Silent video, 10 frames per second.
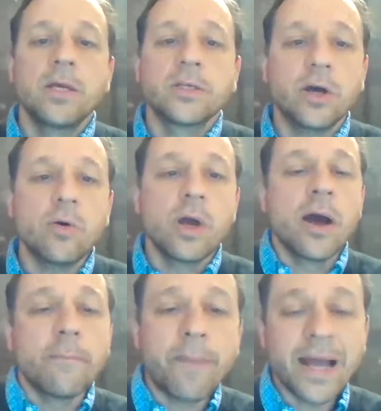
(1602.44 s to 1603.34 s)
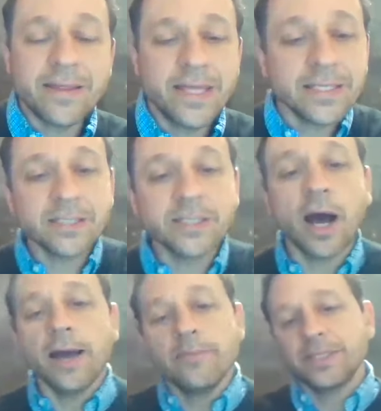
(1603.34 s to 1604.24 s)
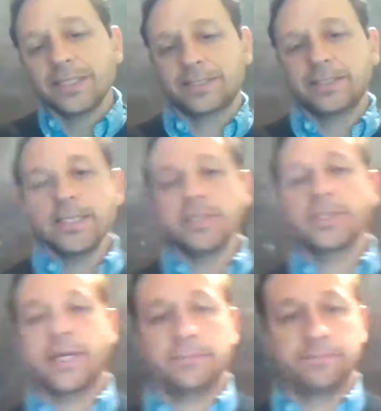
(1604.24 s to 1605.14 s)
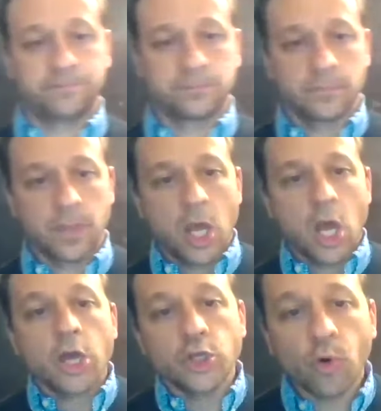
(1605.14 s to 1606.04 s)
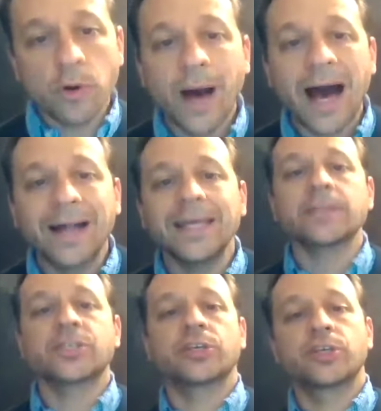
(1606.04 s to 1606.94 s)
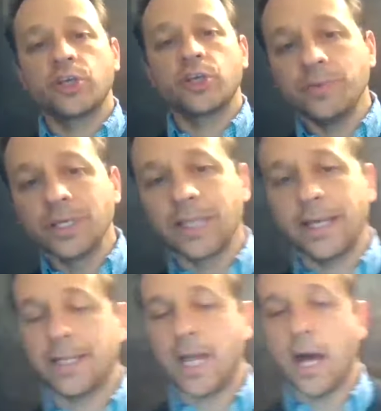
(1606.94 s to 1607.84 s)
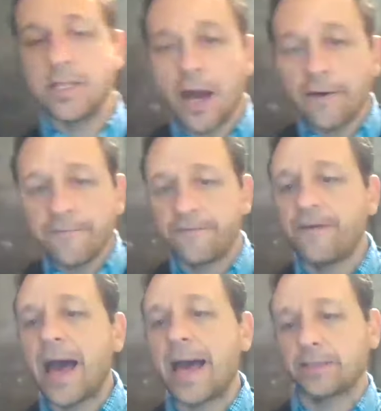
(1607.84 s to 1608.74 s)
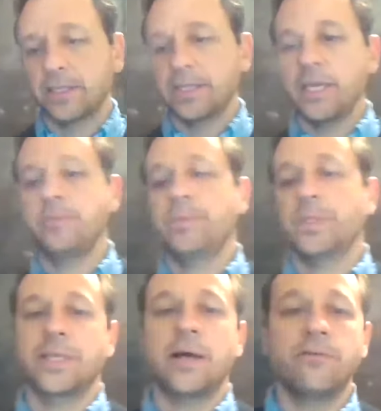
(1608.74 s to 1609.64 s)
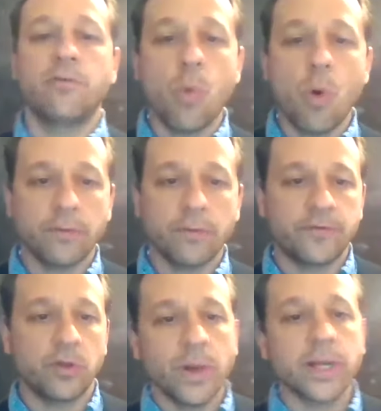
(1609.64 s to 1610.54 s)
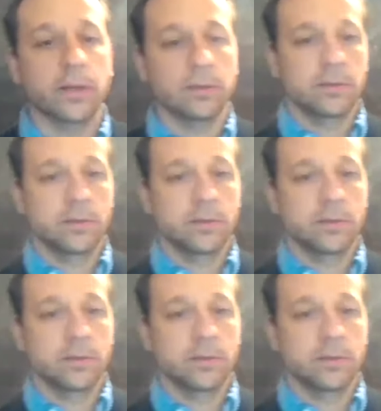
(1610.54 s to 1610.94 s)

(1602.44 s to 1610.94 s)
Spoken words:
So by this time in the season, your body has accumulated enough fat to keep itself warm for the winter.